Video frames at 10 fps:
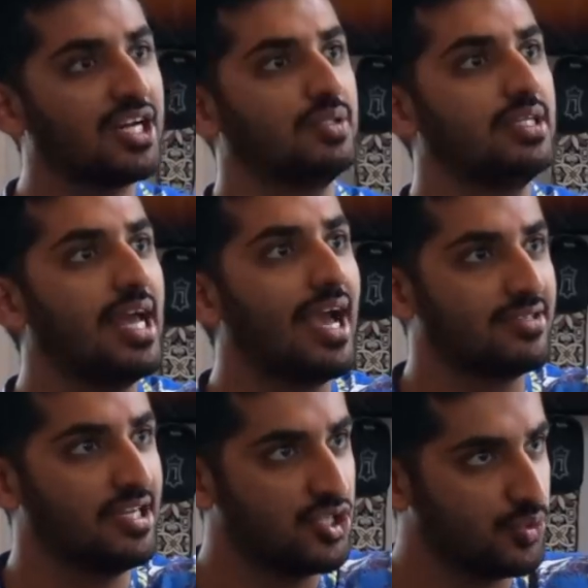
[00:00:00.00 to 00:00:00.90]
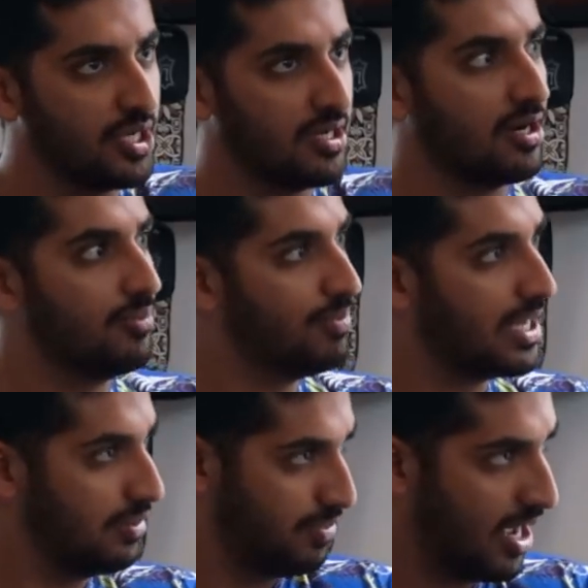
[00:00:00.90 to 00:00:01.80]
actually accentuate our
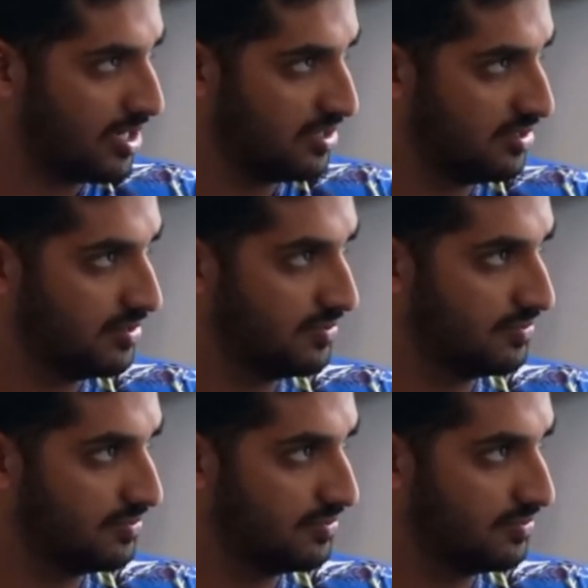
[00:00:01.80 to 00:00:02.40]
main passion.